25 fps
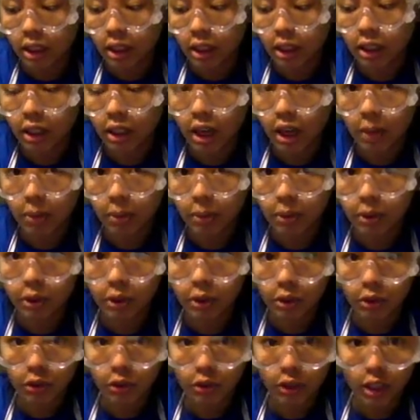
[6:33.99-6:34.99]
copper
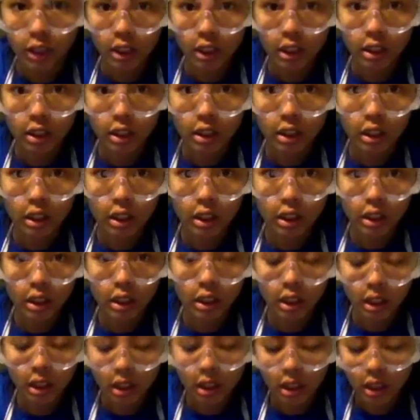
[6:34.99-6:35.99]
sulfate to
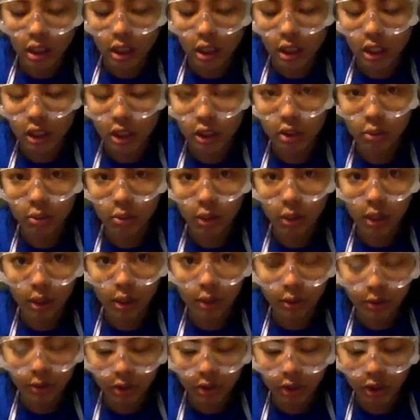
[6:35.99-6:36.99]
each well.
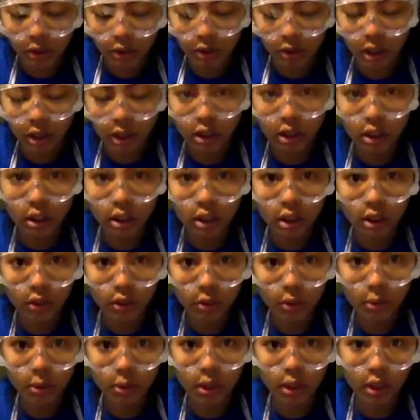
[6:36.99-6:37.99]
So this,
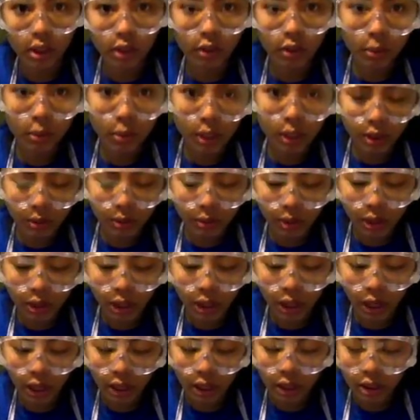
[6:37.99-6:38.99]
from starting from here, we're going
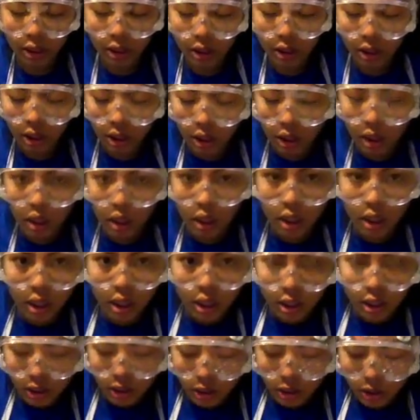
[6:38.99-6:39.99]
to add
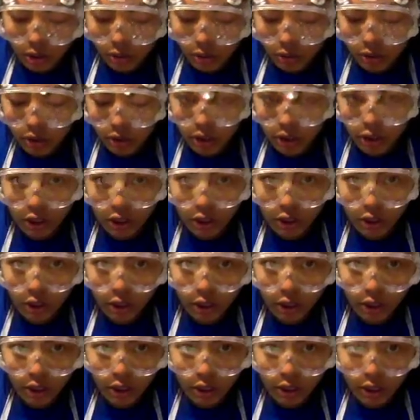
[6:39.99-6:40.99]
0
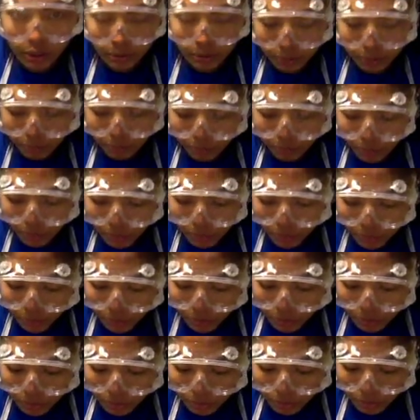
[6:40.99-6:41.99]
here,
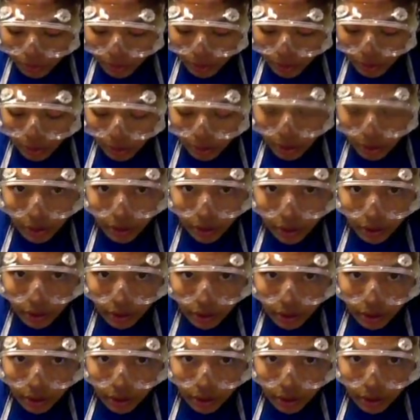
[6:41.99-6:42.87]
1 there,